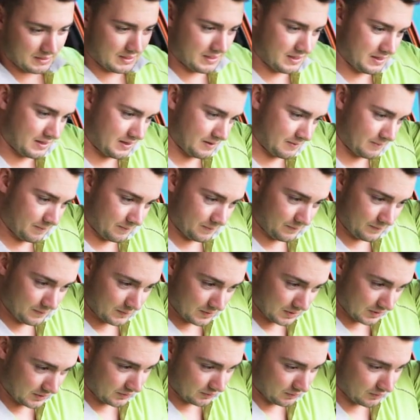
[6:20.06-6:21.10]
Um,
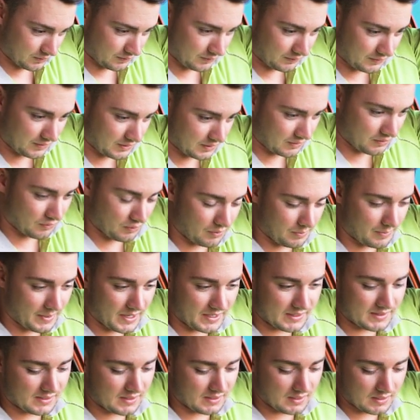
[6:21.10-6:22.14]
just sort of fitting all the
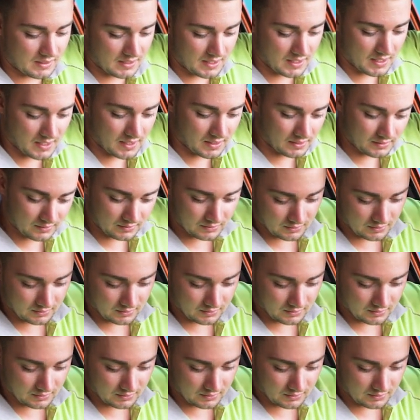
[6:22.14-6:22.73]
buttons in now.